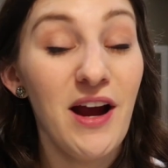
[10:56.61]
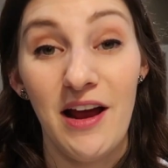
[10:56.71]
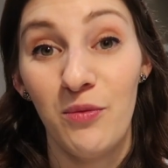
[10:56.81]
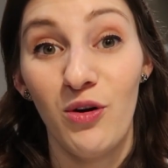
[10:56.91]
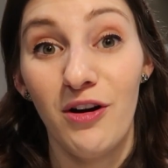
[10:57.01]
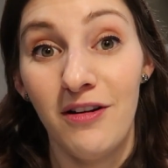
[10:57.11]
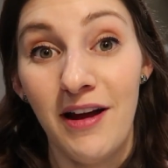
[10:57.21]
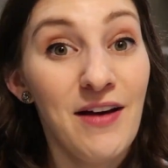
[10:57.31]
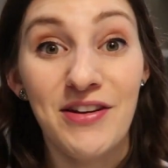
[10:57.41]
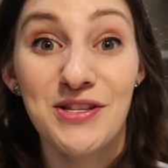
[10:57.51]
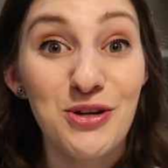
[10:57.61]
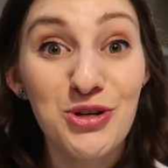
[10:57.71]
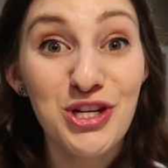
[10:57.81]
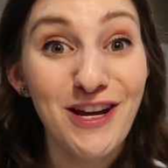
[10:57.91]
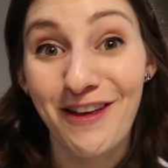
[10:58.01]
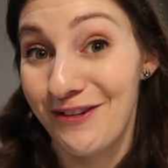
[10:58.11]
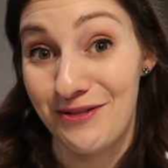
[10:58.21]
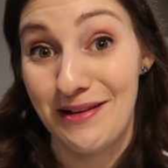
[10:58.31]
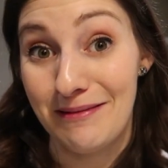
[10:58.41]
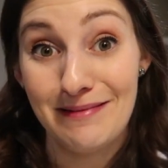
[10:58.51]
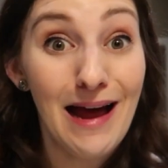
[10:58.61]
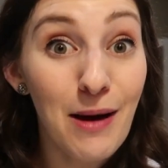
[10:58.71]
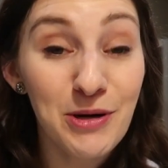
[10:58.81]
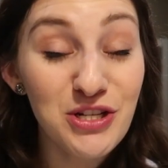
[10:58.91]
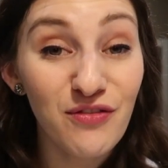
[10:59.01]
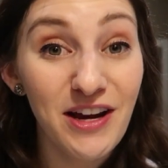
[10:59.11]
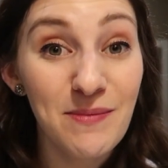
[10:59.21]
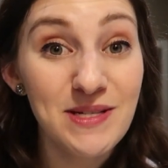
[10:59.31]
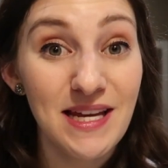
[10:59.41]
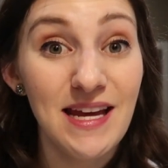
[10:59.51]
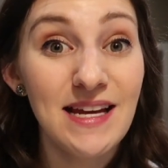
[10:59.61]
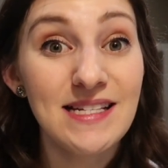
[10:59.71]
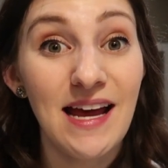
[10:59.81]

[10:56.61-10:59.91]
and we're having sushi and there's like not much for him to eat.